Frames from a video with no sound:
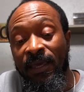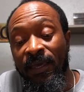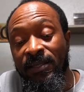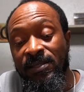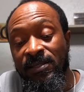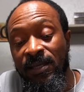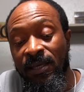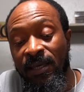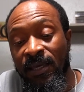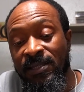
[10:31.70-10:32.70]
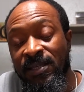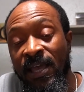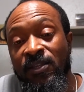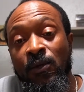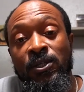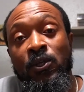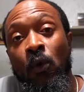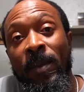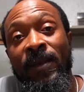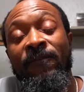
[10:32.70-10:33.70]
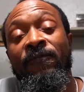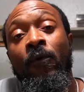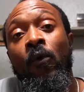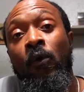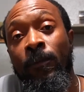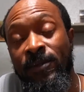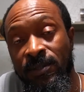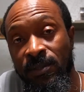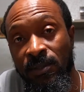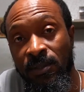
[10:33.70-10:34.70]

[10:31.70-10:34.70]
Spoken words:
it takes on so many forms,